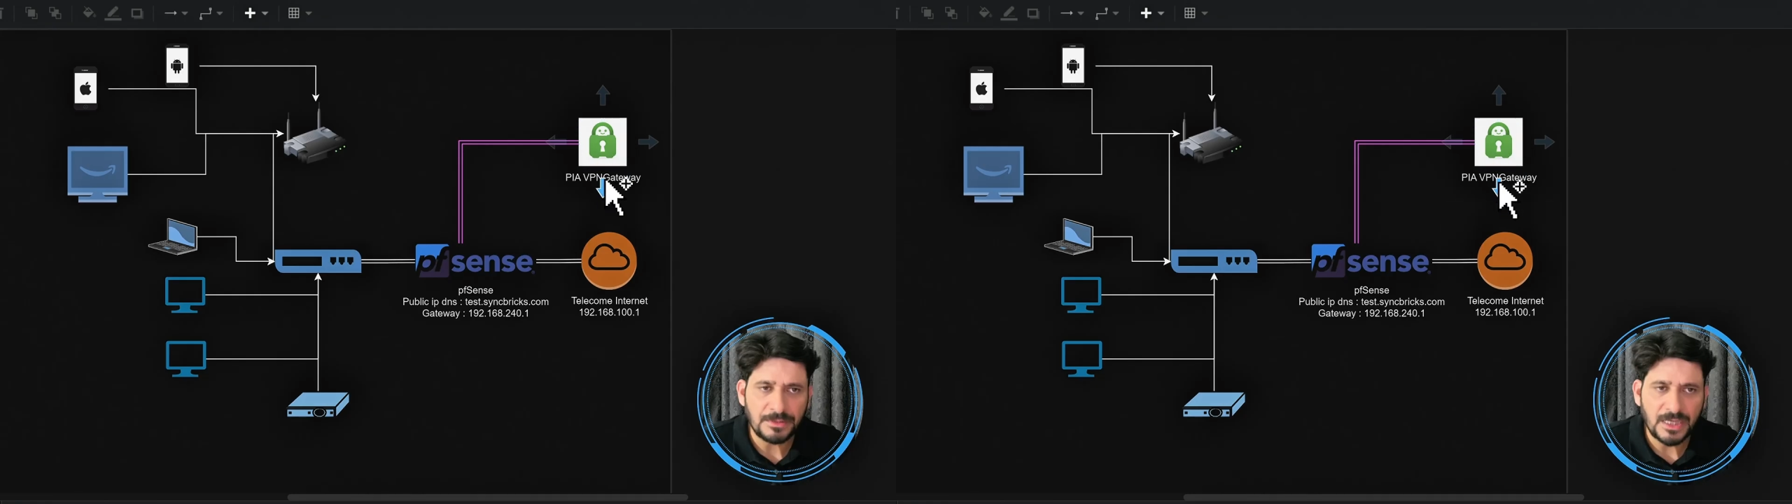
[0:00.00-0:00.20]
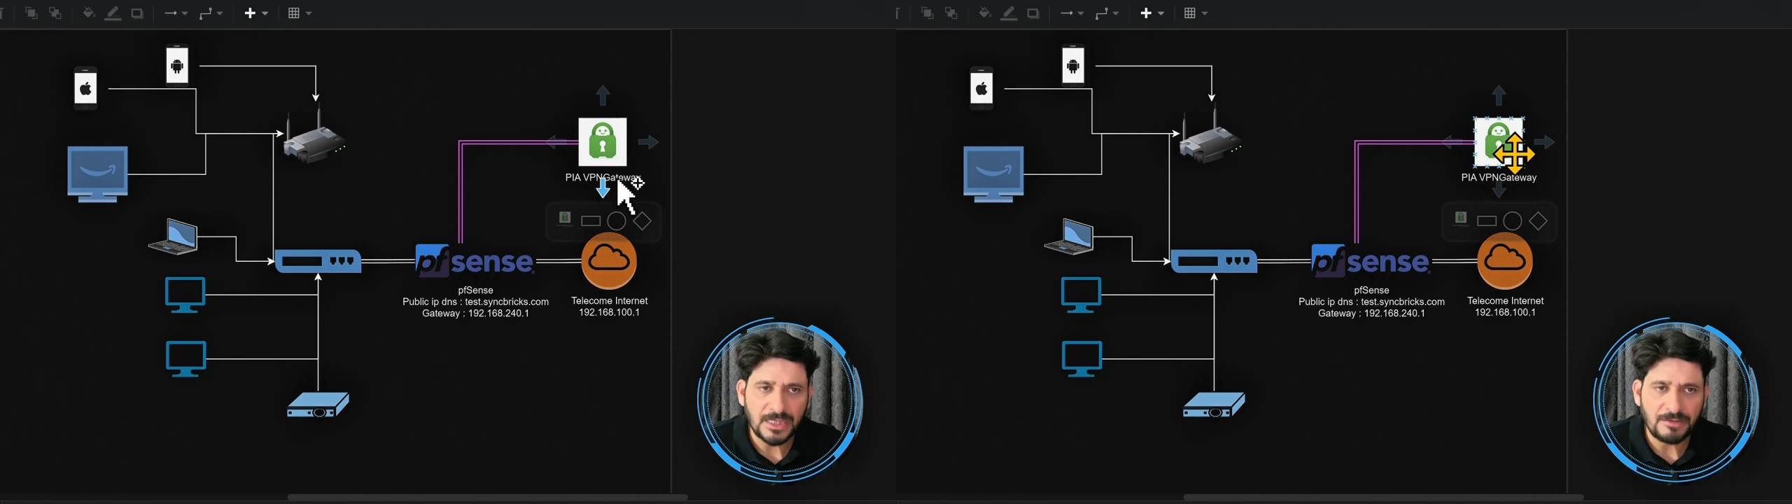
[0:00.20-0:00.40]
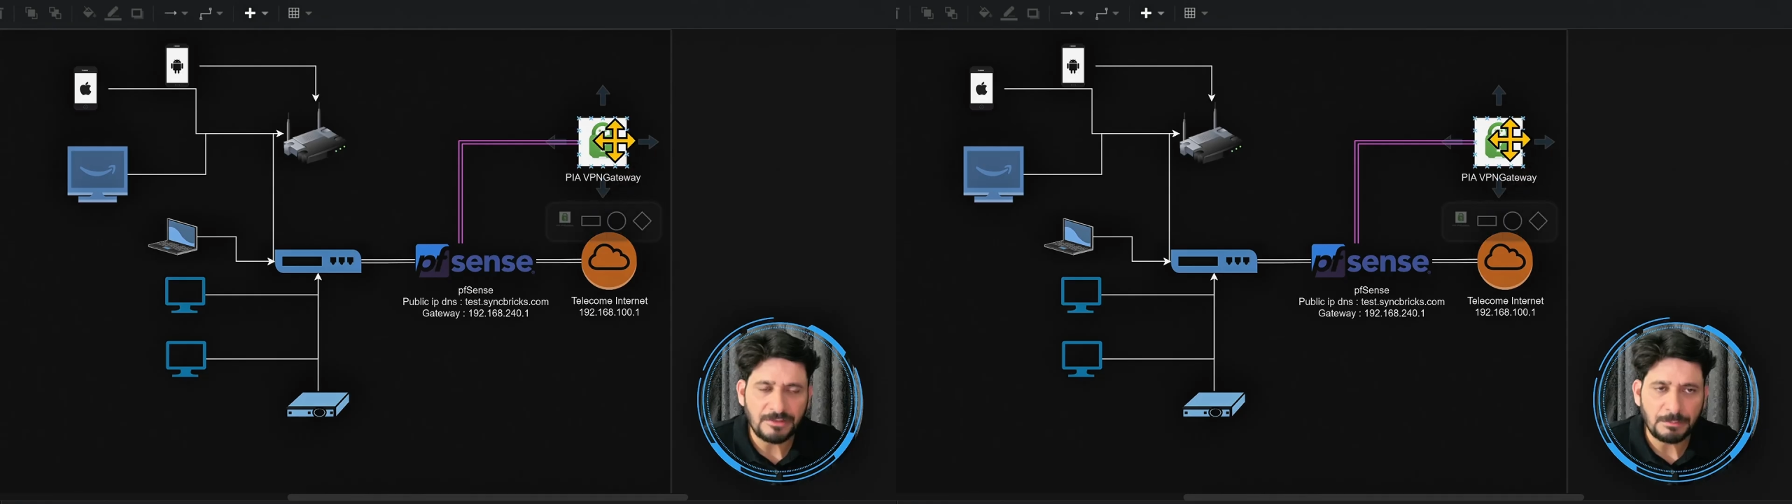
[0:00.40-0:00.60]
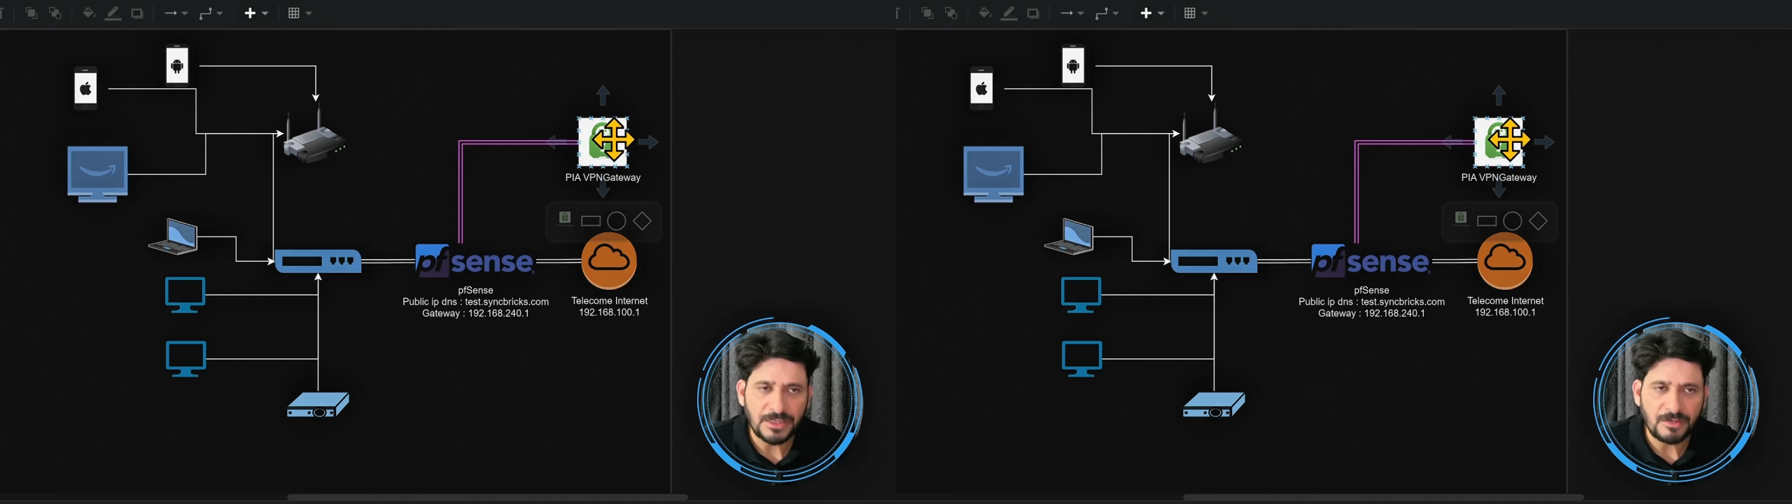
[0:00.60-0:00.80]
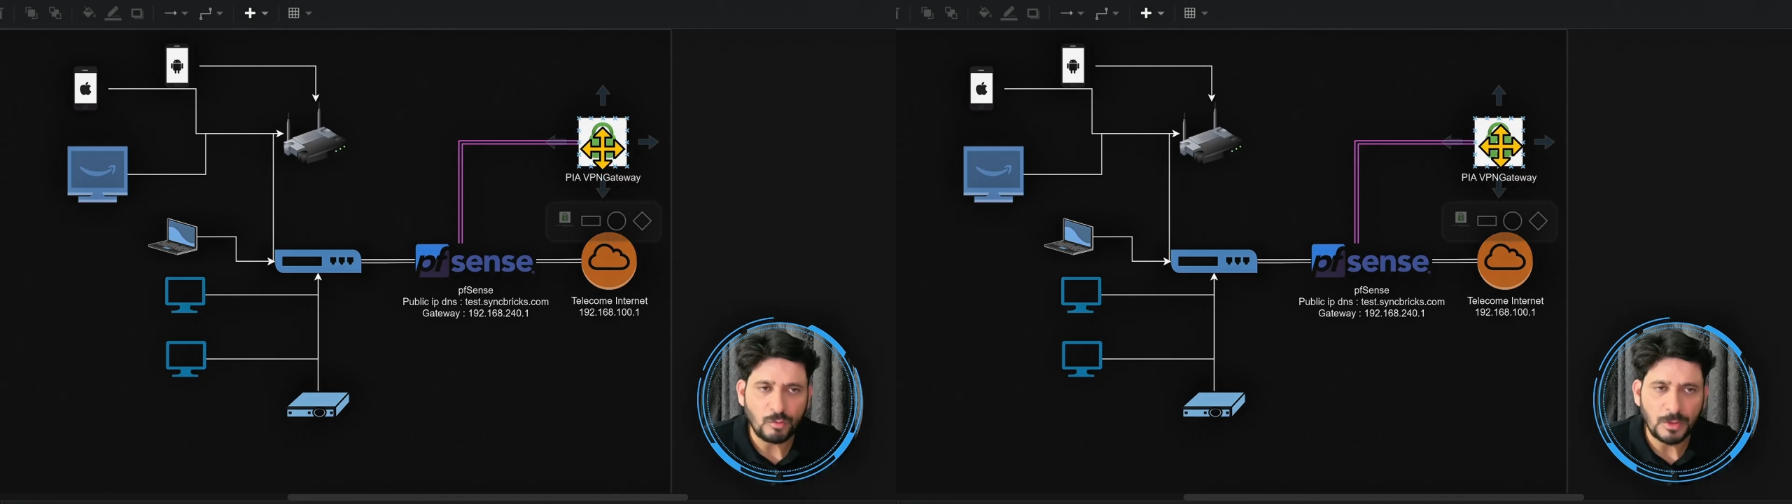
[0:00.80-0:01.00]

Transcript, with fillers: this PIA VPN